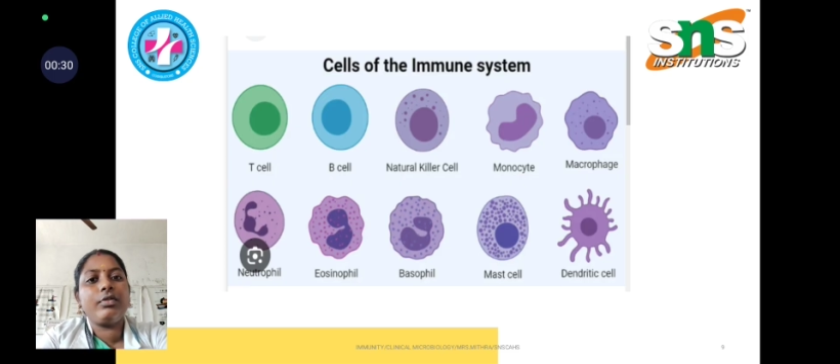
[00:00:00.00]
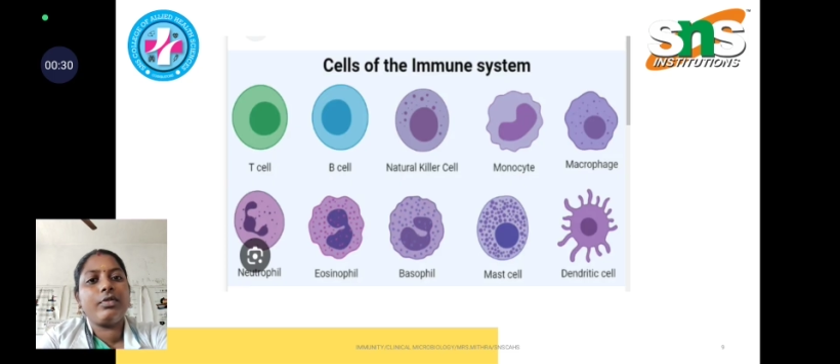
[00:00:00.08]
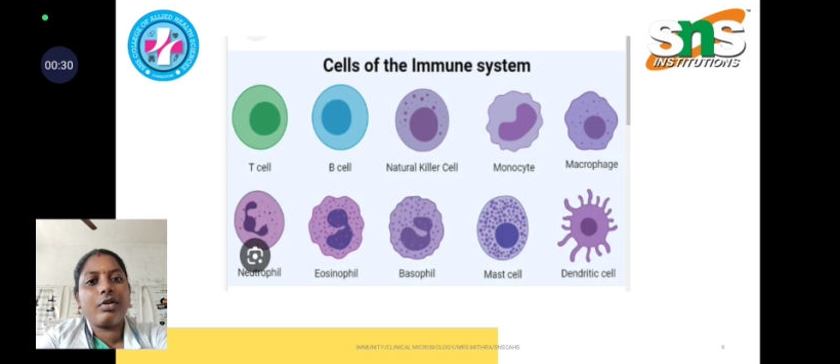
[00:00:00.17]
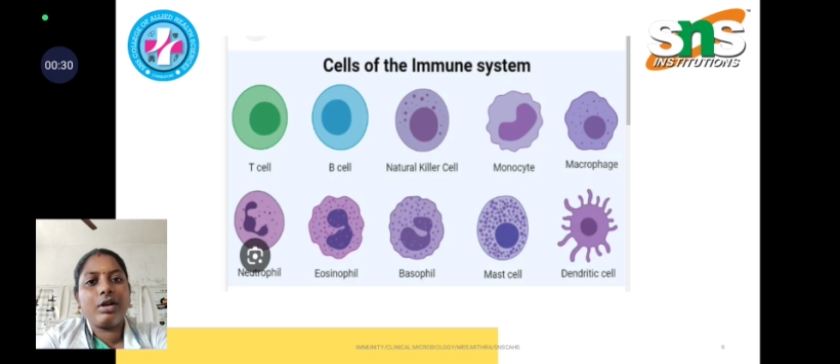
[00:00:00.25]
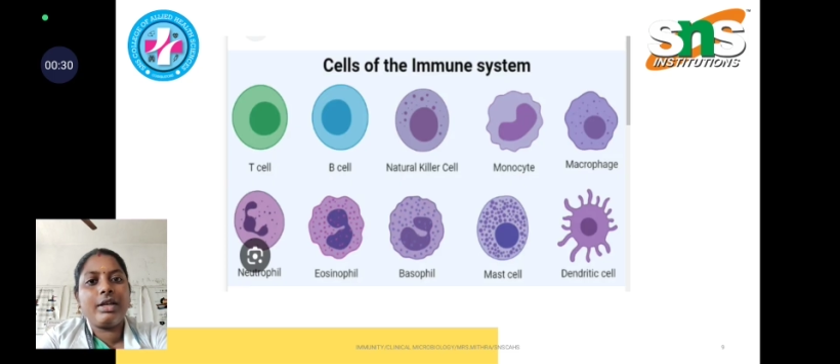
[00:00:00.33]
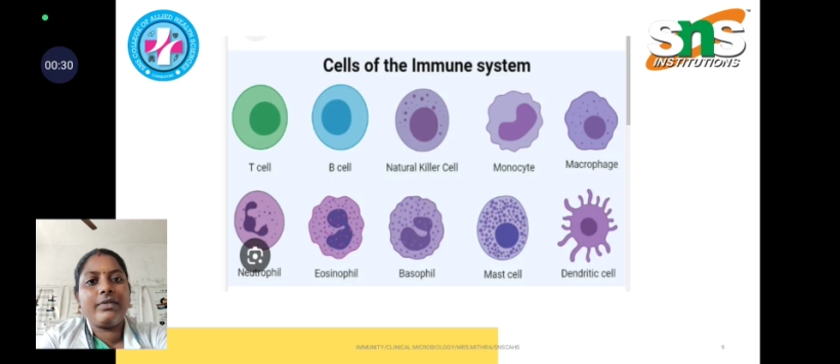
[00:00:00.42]

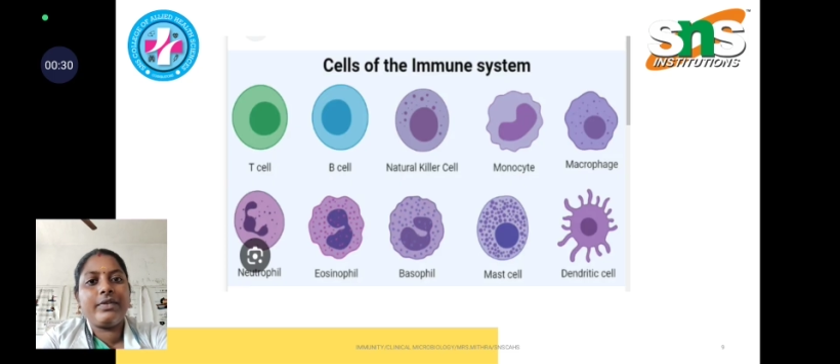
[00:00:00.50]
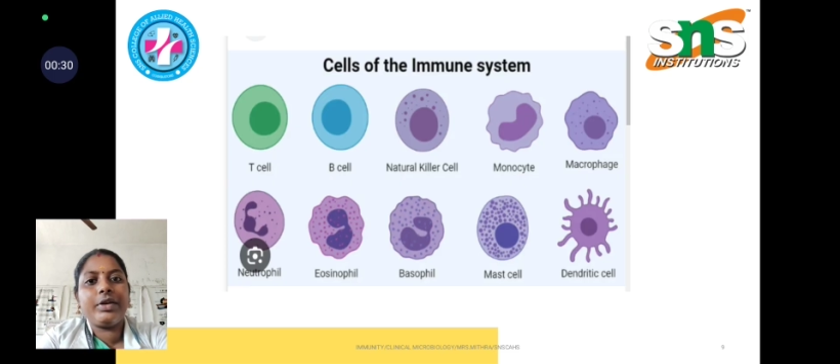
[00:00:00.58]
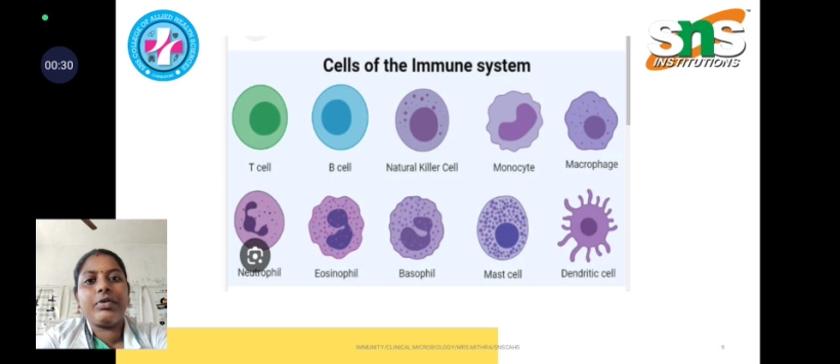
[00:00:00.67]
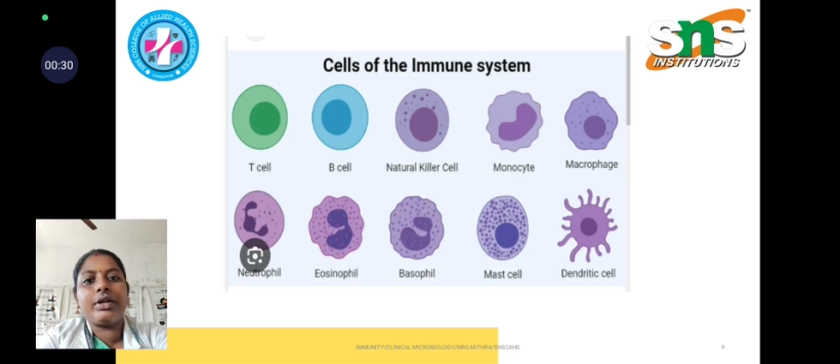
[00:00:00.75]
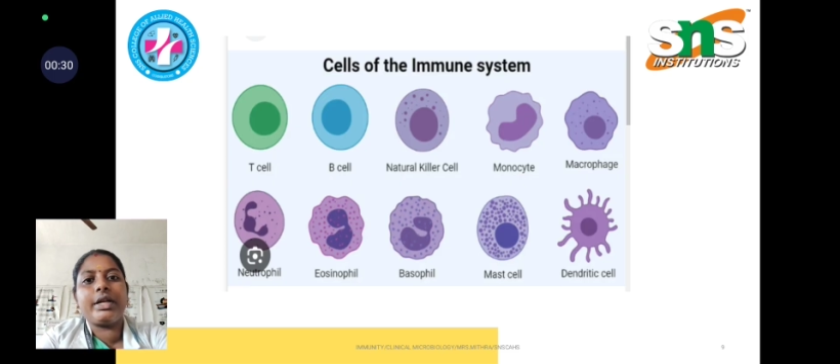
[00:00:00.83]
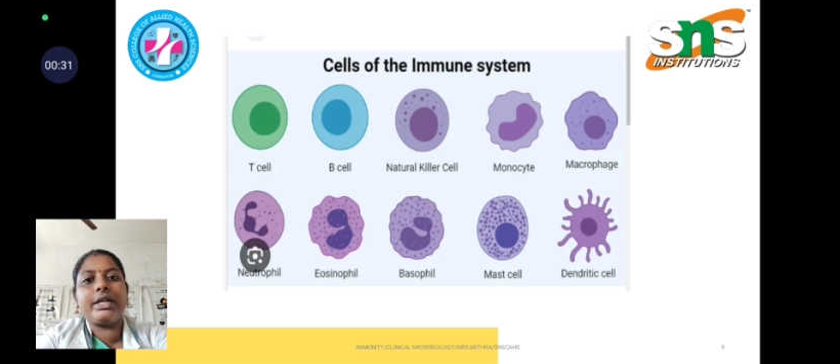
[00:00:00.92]
all living
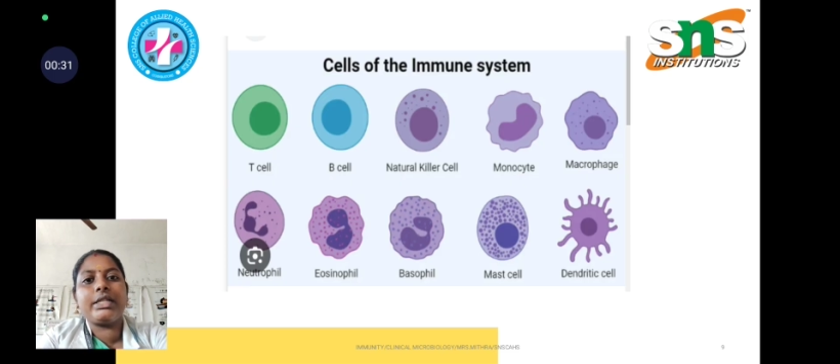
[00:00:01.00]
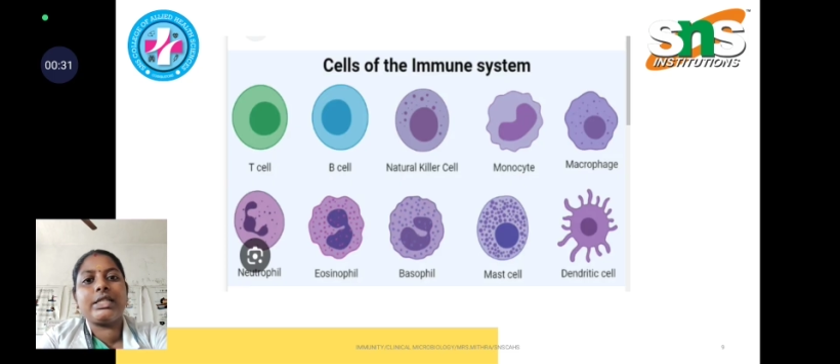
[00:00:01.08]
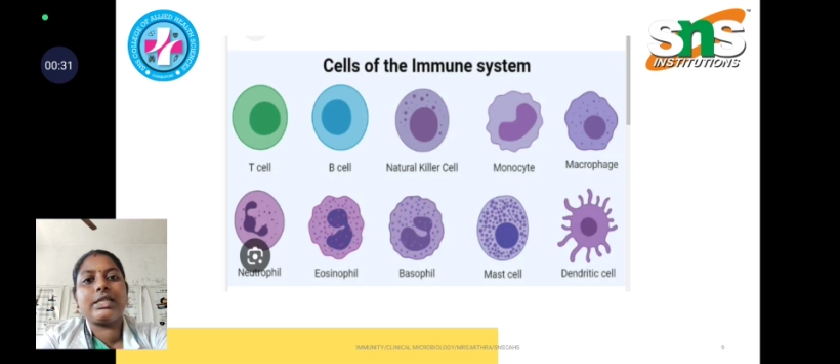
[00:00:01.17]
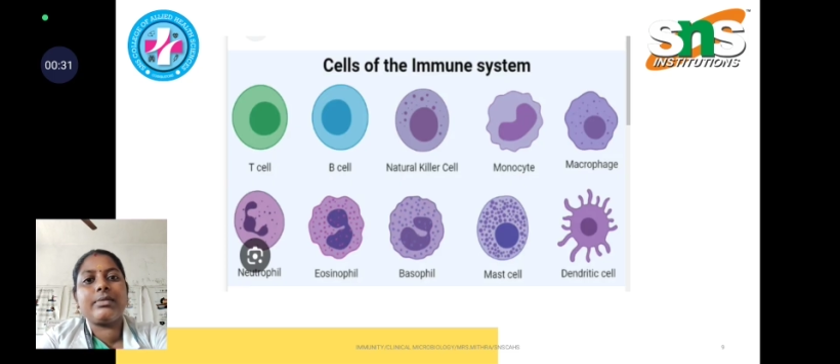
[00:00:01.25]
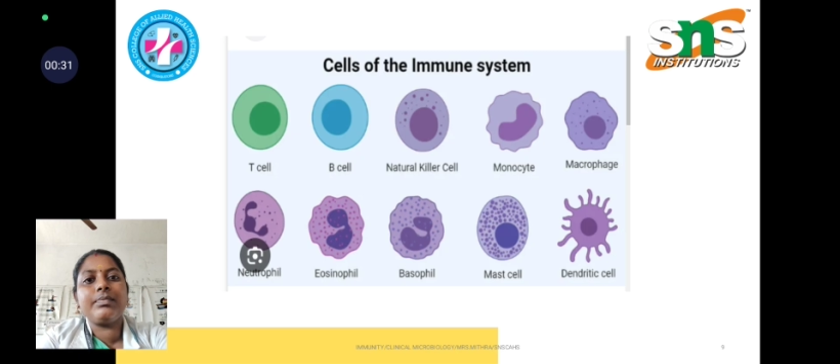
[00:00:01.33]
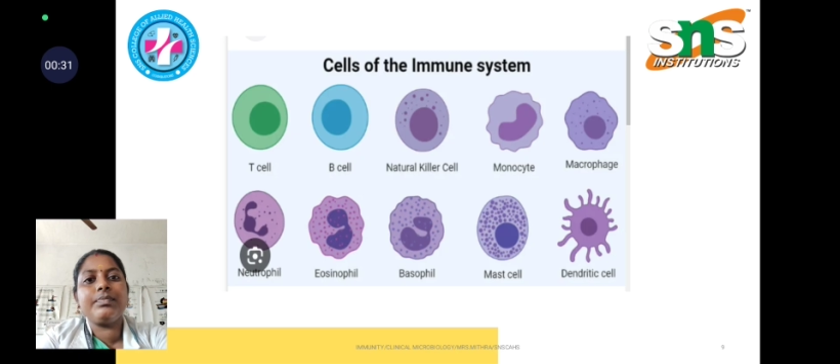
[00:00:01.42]

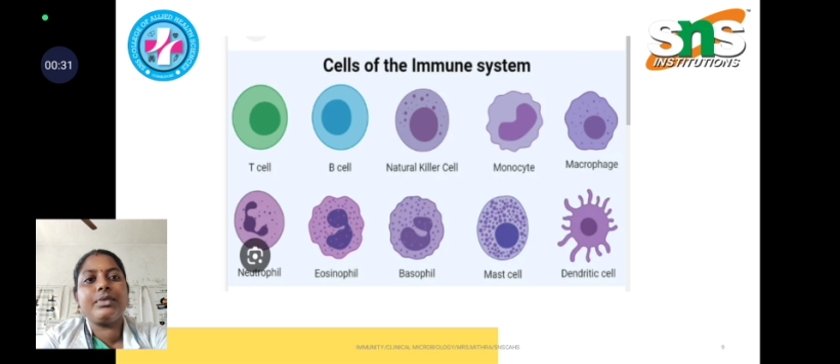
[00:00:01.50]
organism